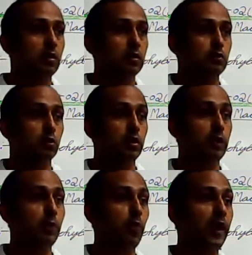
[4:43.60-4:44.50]
So they
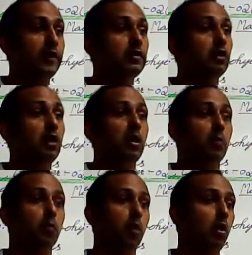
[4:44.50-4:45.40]

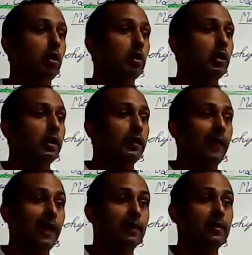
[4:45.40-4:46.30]
provide more
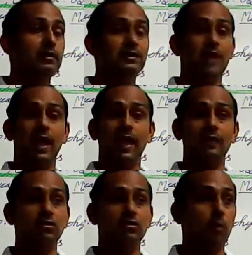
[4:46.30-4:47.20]
calories as
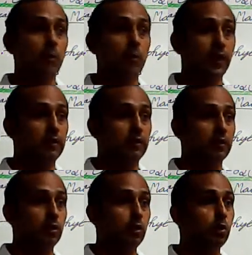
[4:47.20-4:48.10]
compared
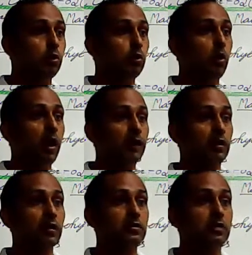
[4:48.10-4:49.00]
to other
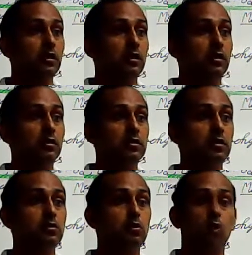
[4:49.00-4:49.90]

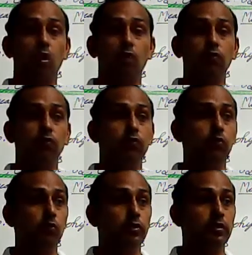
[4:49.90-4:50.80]
consists of
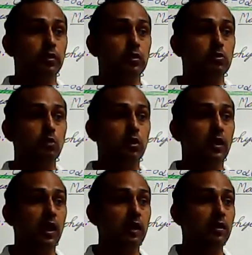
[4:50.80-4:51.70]
food. So they
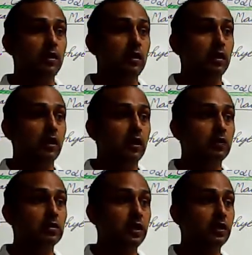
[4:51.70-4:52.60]
are
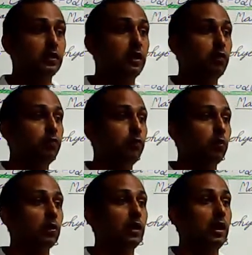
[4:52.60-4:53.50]
essential
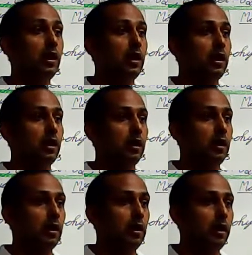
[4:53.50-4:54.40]
for the
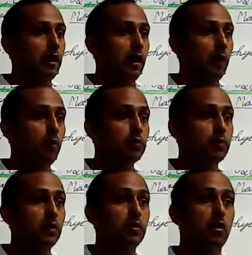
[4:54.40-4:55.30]

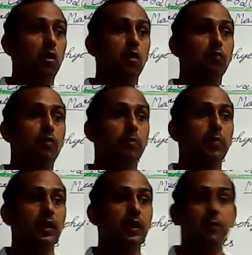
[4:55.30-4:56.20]
absorption of
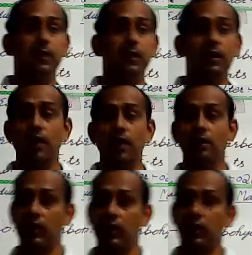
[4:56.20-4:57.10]
vitamin like A, D,